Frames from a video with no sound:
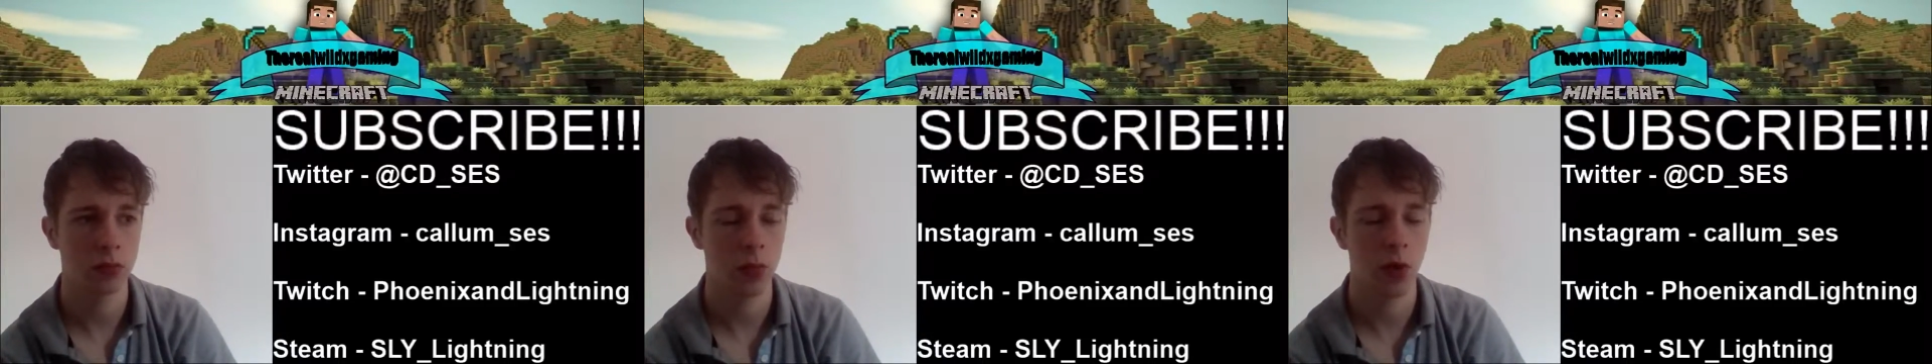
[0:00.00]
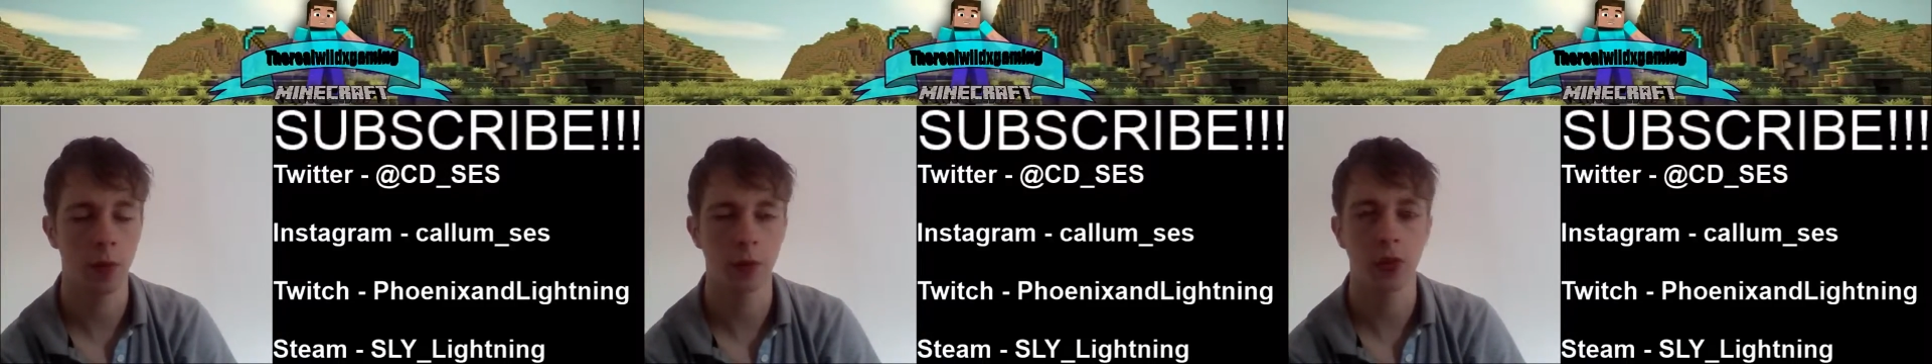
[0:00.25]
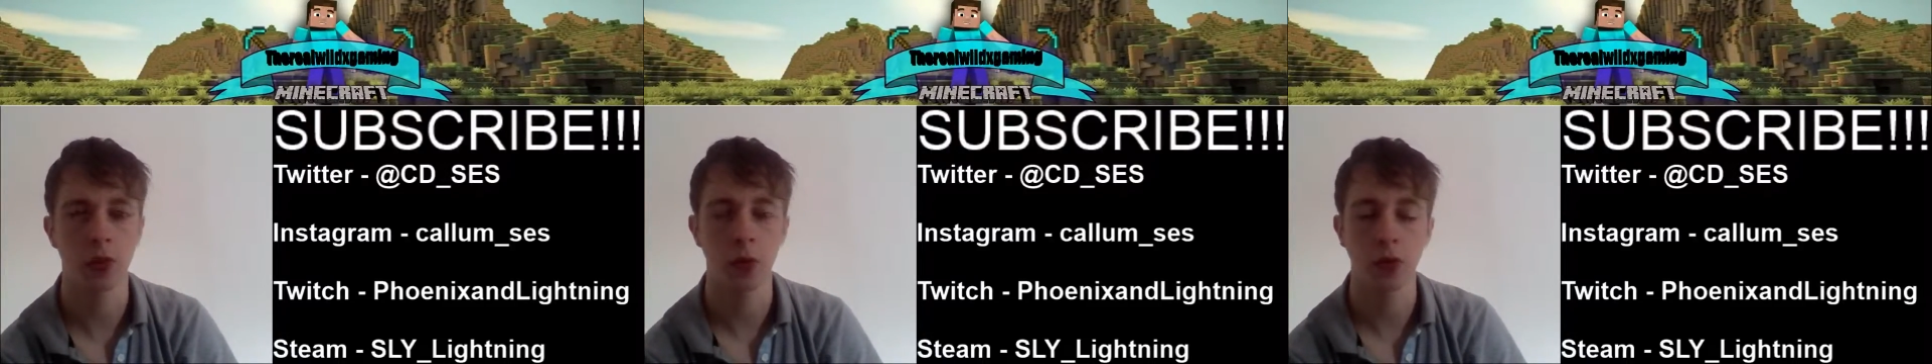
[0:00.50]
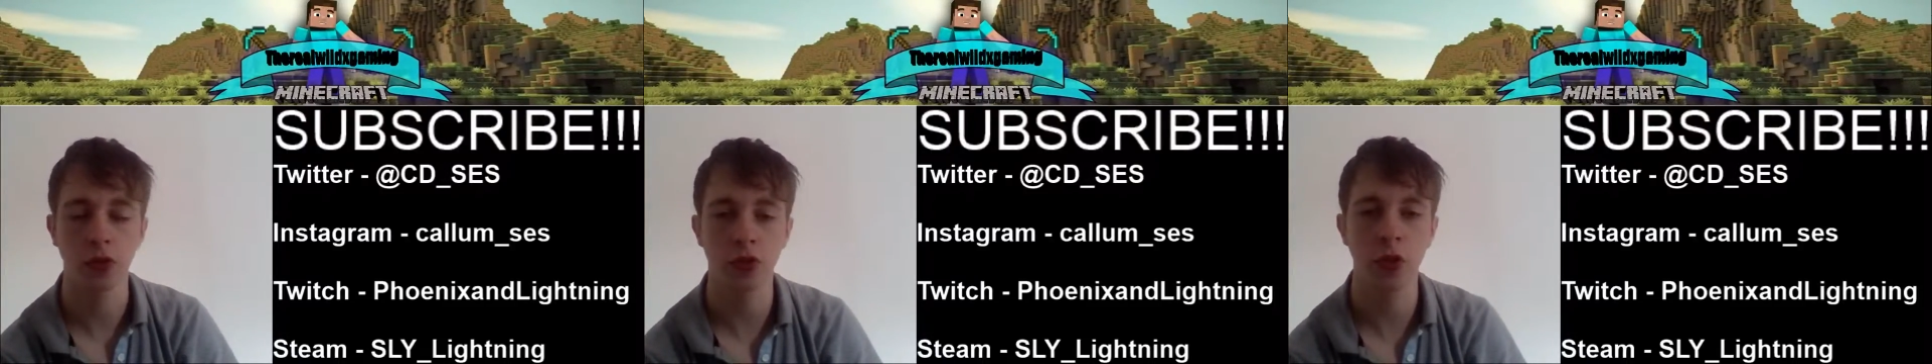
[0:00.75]
Obviously,
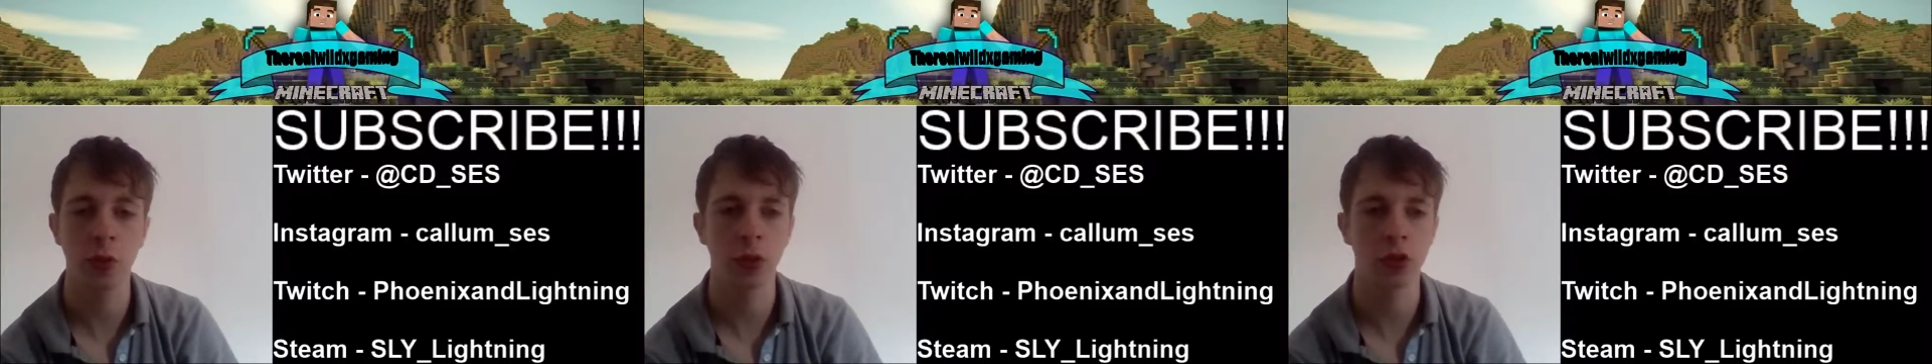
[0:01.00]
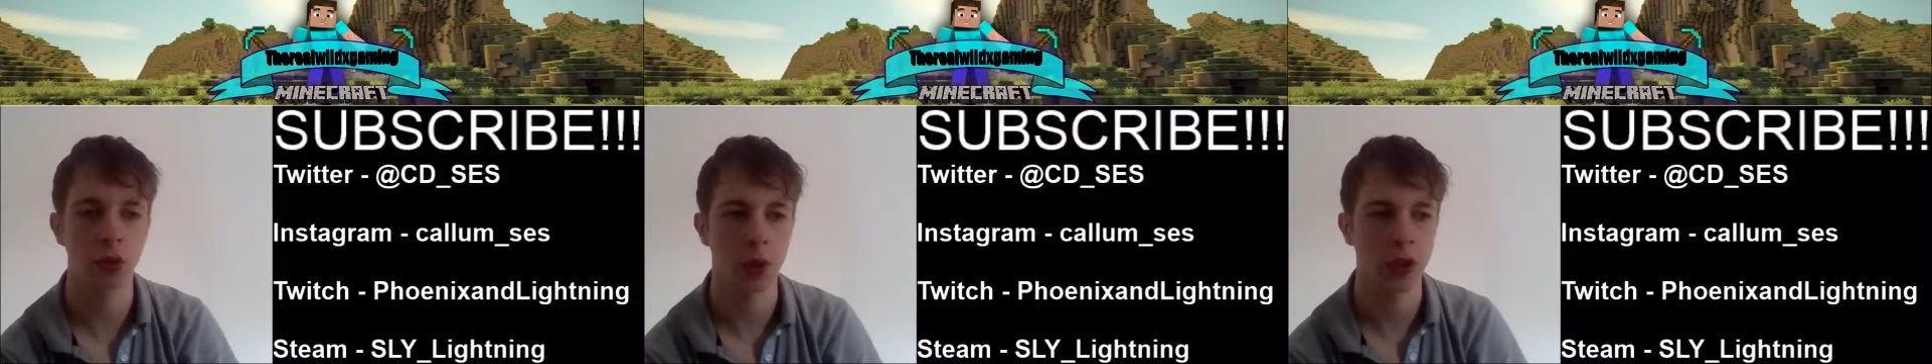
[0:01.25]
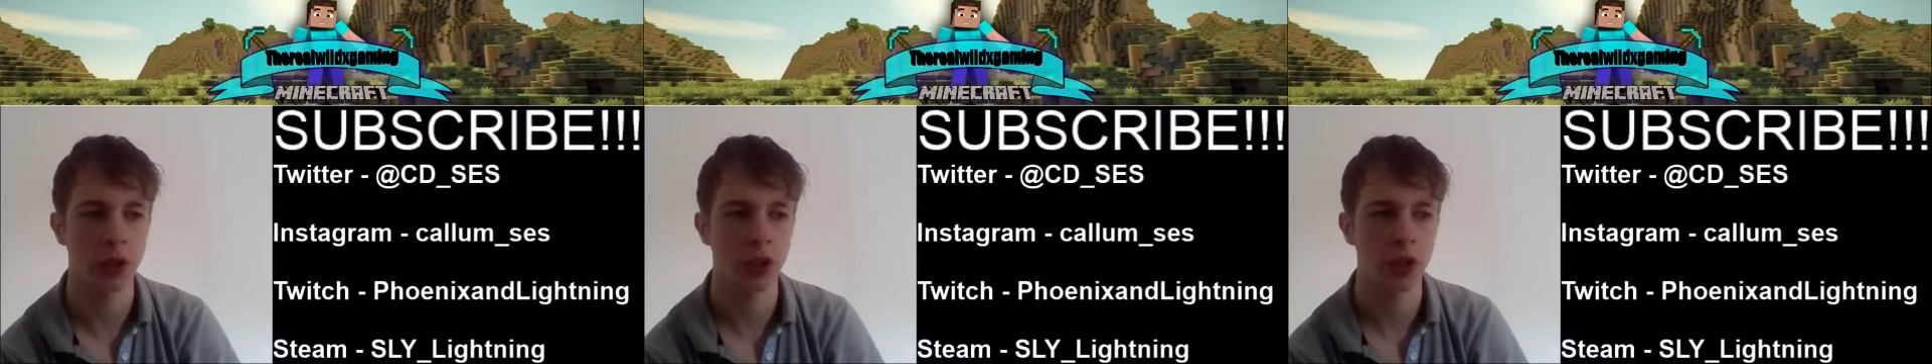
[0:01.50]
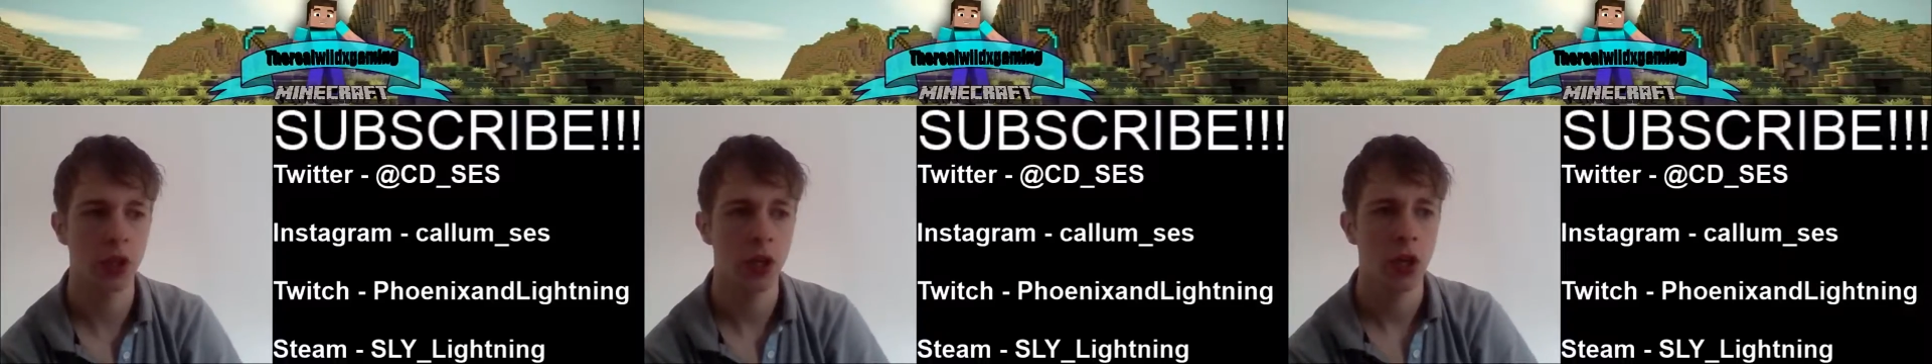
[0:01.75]
we'll stream on Twitch.